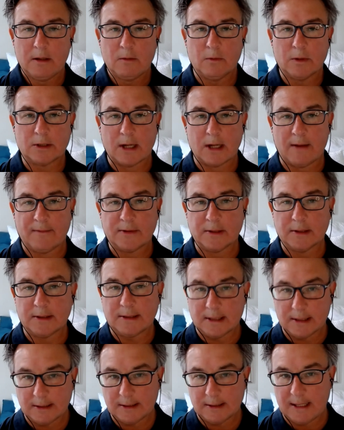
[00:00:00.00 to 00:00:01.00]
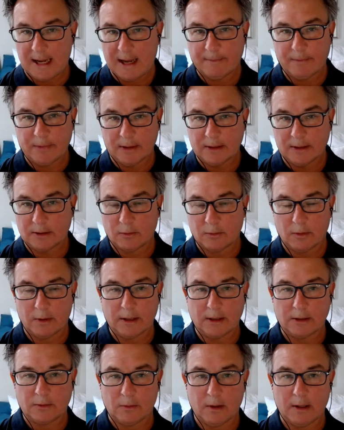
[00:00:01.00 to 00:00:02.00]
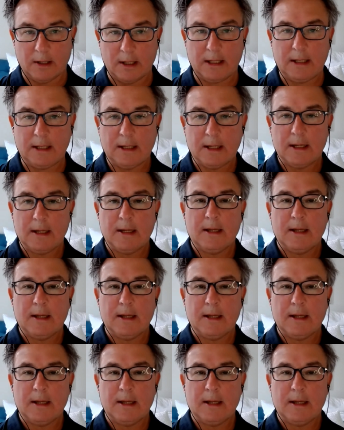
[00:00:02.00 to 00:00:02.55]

which obviously didn't happen in 2020,